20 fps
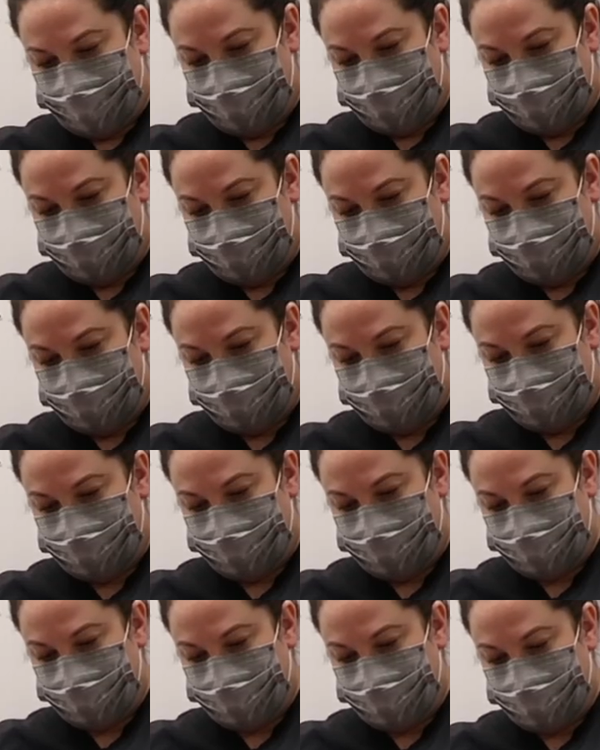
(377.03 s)
So when I
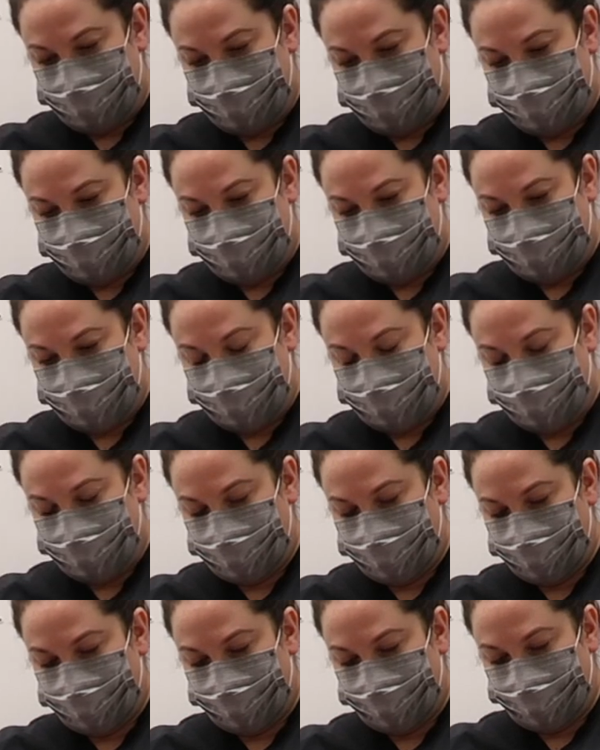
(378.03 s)
come in 2
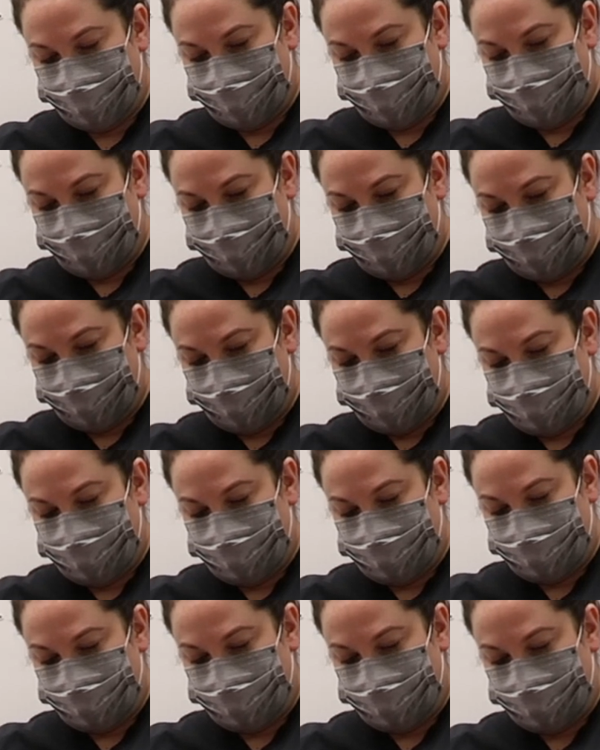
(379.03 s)
weeks,
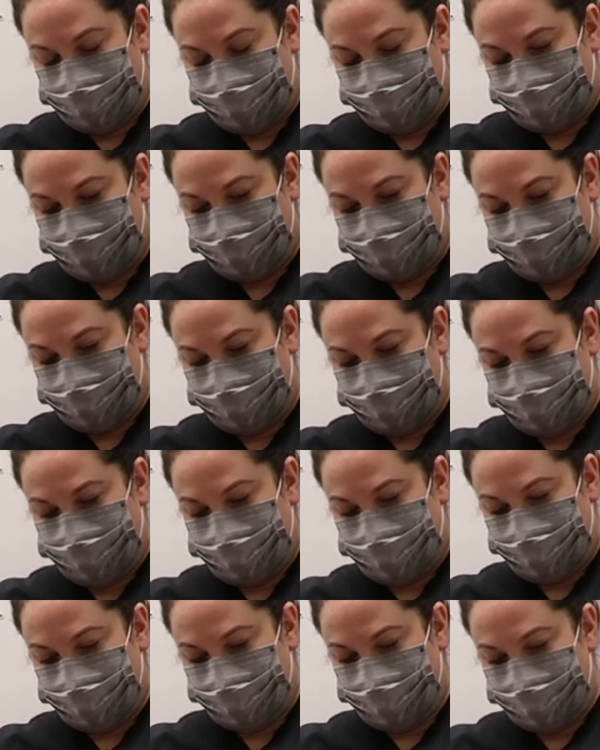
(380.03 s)
do we do like a
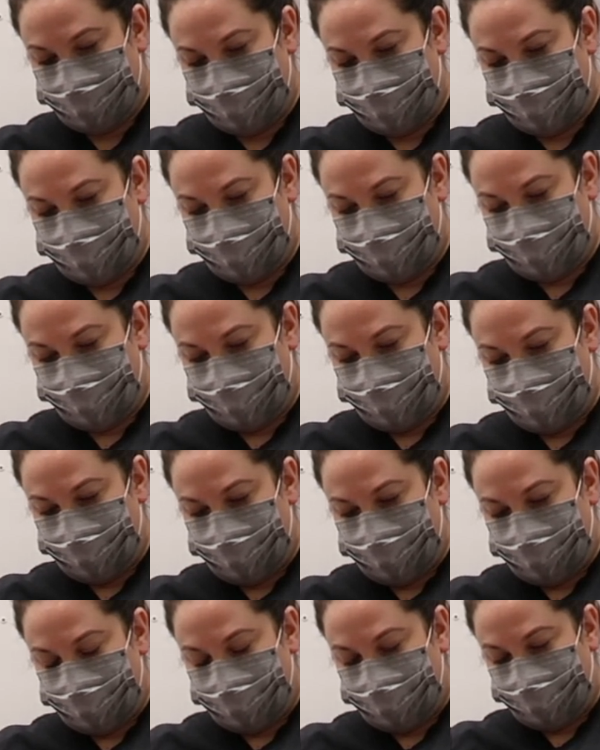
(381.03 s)
re-injection or is
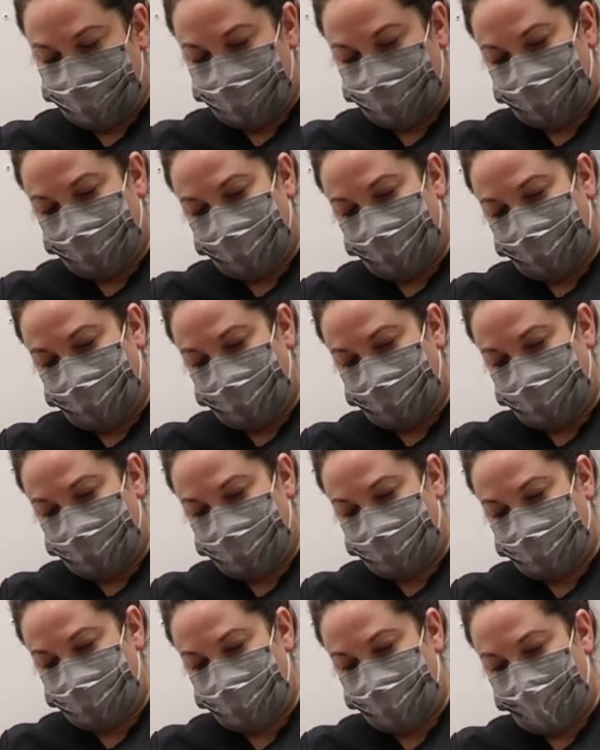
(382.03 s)
that just like a checkup?